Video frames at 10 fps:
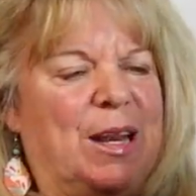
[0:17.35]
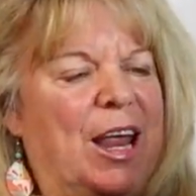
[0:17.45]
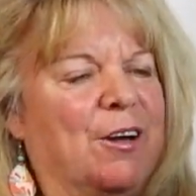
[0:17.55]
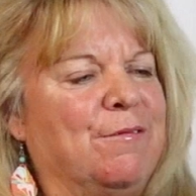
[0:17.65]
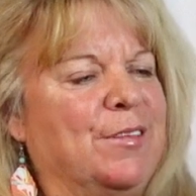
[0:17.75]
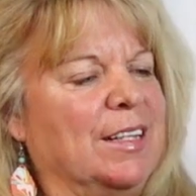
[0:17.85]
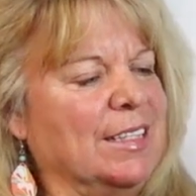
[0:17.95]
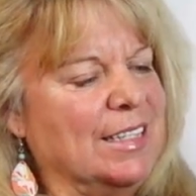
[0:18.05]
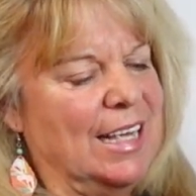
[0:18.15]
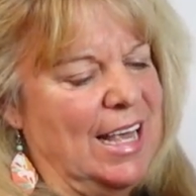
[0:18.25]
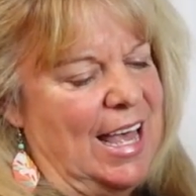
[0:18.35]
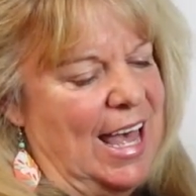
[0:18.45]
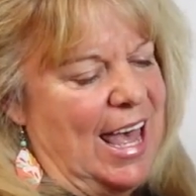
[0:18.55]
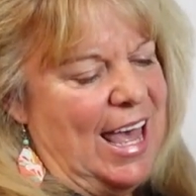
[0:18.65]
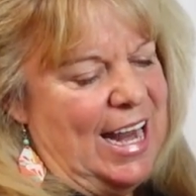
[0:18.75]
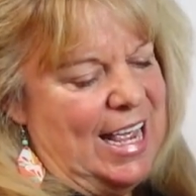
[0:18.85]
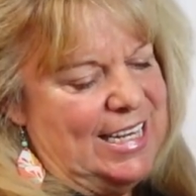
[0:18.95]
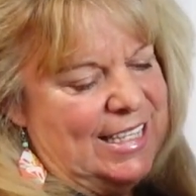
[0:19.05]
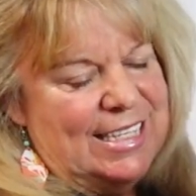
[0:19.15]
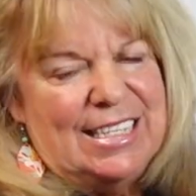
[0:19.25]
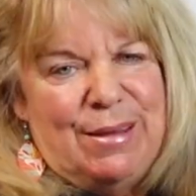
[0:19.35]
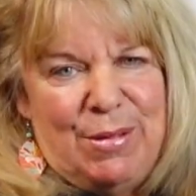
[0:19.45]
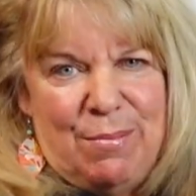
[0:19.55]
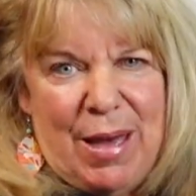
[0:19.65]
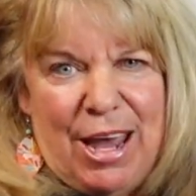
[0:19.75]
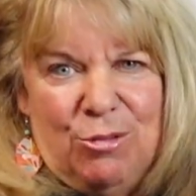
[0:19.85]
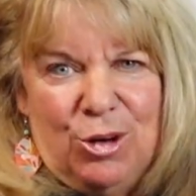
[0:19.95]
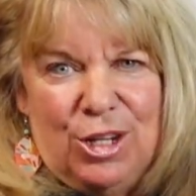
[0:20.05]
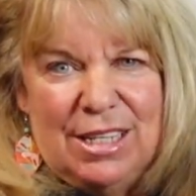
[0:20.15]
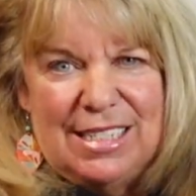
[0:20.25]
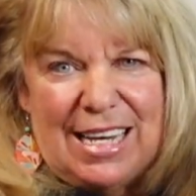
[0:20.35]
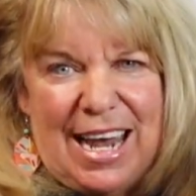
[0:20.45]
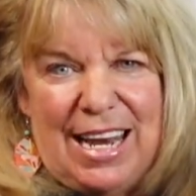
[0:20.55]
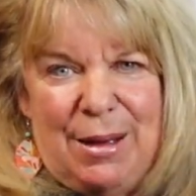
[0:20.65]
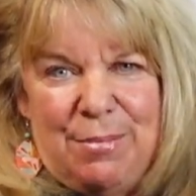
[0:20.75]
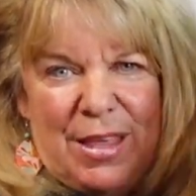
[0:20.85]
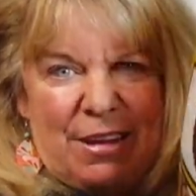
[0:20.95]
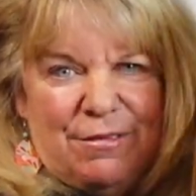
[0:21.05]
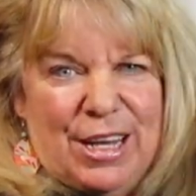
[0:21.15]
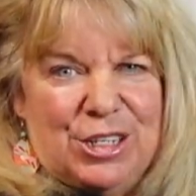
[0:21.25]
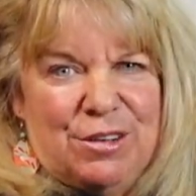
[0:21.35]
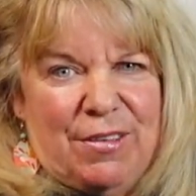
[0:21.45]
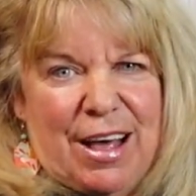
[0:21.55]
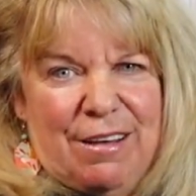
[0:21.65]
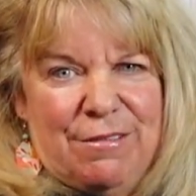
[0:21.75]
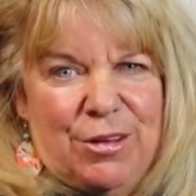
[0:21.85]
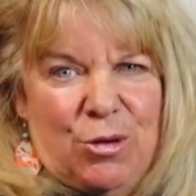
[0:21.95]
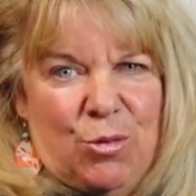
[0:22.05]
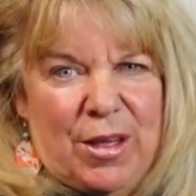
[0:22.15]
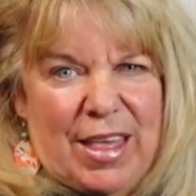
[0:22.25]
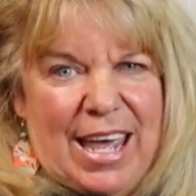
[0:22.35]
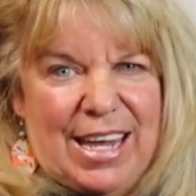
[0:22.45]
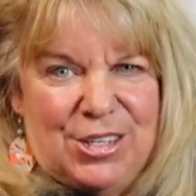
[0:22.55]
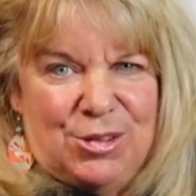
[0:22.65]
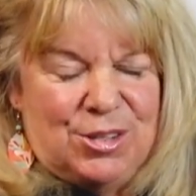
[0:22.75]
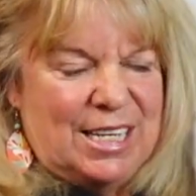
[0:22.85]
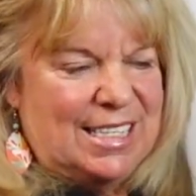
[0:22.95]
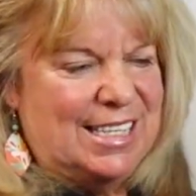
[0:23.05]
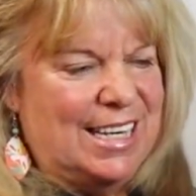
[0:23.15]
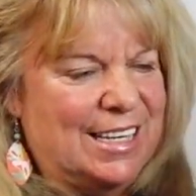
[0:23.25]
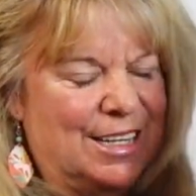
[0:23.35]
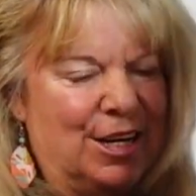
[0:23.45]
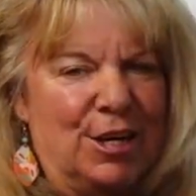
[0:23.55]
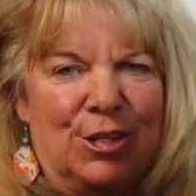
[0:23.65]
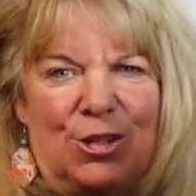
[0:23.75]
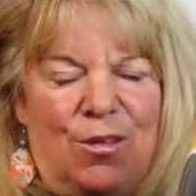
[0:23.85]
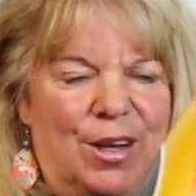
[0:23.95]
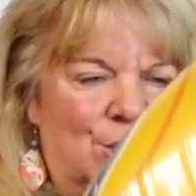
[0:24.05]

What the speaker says: air filled, and I did the sleeping bag roll, tied up the inflation valve with a 260 so that